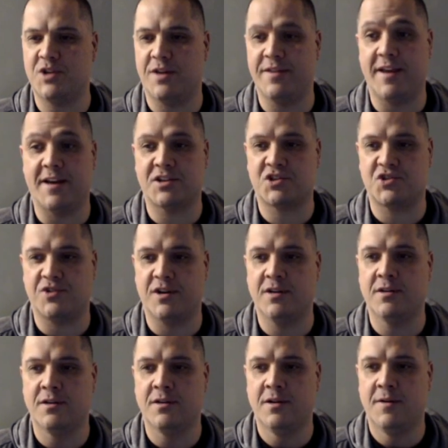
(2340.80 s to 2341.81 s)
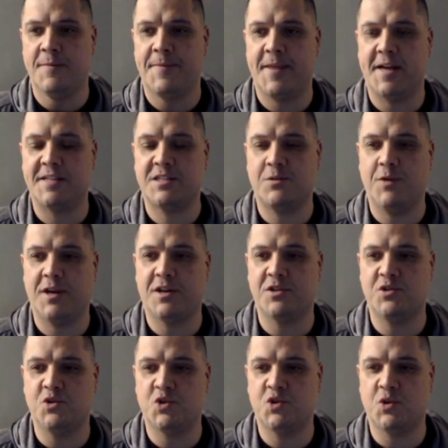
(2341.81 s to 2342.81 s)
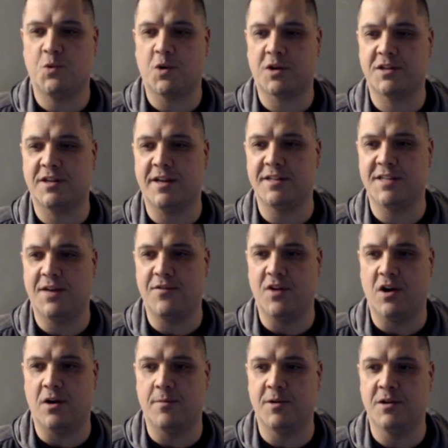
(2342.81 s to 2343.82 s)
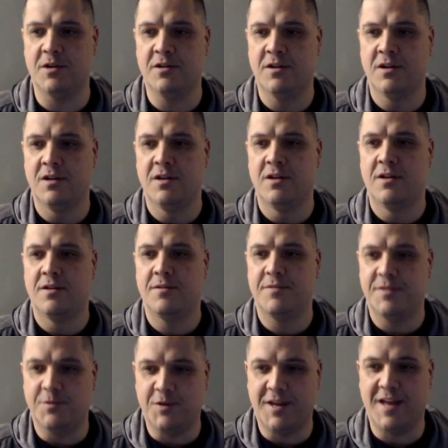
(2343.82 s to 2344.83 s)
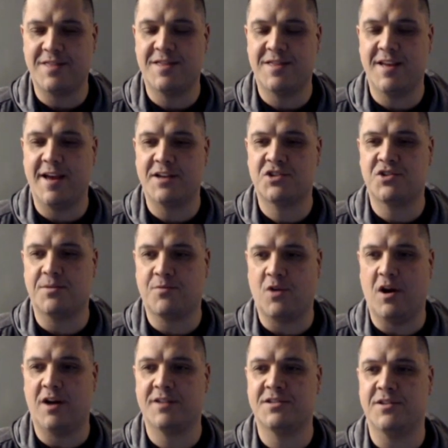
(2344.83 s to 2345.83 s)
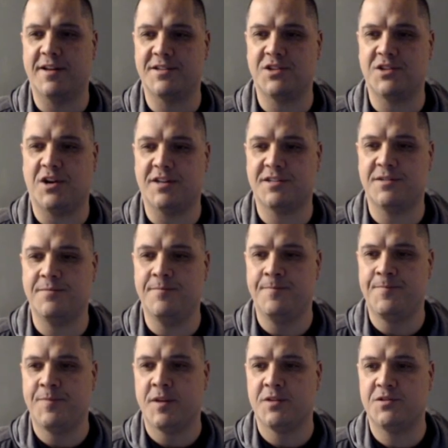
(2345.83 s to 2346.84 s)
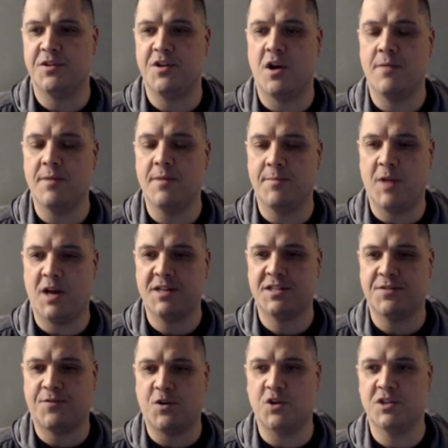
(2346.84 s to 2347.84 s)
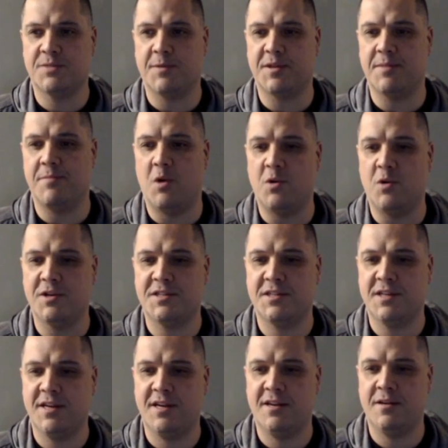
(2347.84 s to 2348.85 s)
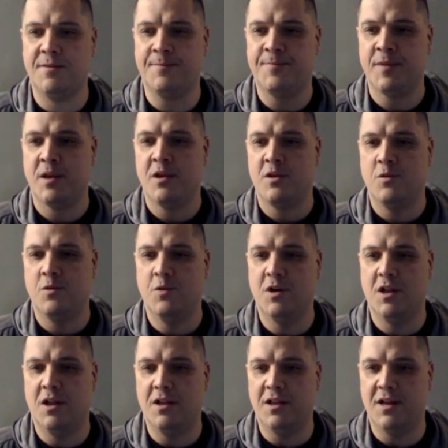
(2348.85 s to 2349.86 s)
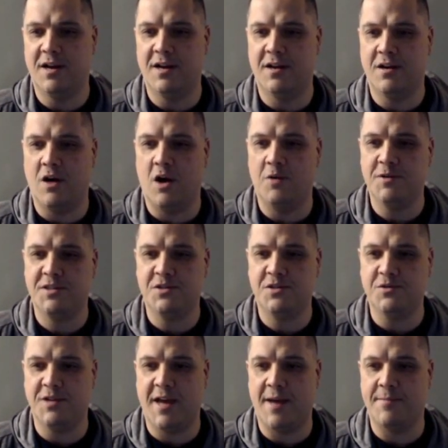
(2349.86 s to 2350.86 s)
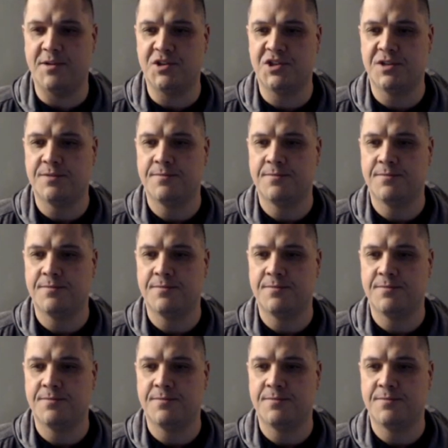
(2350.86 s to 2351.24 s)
the extra. That's the way Katyusha works against heavy armor. And we get the extra proc, so that's awesome. So the armor blocks the first, but the bonus to hit will always do damage.